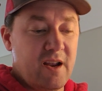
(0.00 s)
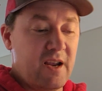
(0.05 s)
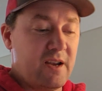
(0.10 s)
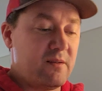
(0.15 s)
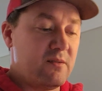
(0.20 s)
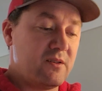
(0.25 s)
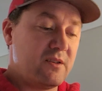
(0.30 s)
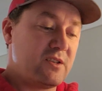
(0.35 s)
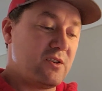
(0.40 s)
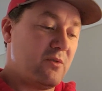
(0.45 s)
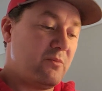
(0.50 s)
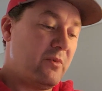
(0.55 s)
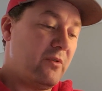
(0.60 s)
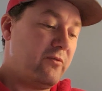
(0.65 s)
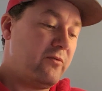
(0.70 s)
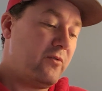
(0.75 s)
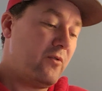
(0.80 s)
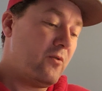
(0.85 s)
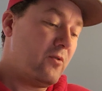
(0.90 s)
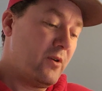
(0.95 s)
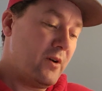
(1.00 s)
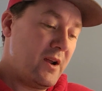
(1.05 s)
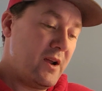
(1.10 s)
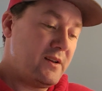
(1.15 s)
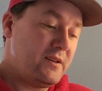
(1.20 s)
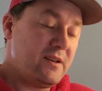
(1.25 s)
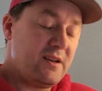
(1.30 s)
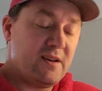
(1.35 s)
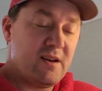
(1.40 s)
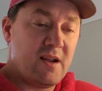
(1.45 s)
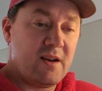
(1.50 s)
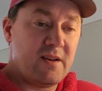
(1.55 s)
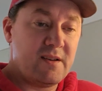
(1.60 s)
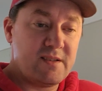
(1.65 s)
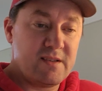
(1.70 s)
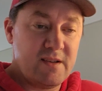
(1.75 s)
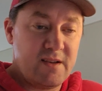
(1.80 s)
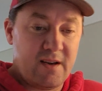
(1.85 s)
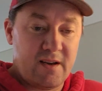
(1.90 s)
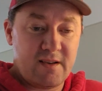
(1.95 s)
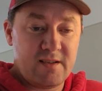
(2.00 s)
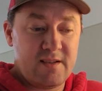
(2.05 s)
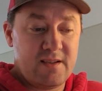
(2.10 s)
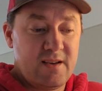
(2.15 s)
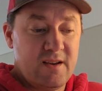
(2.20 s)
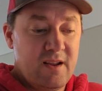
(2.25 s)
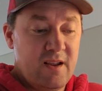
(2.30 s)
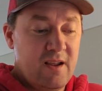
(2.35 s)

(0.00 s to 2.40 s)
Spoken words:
And so before 1996,